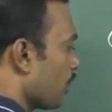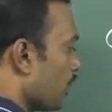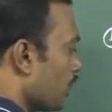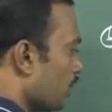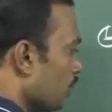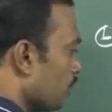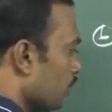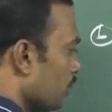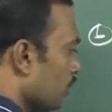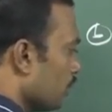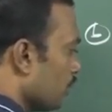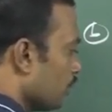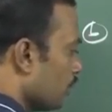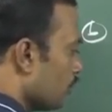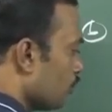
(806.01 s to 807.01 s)
ion
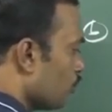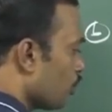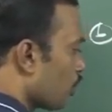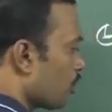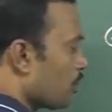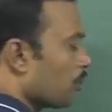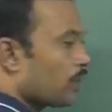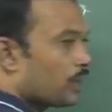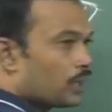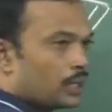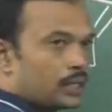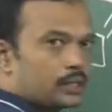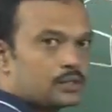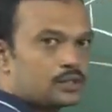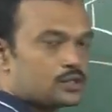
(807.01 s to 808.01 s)
4-membered ring
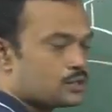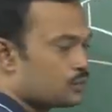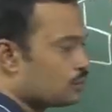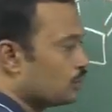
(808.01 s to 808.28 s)
like this.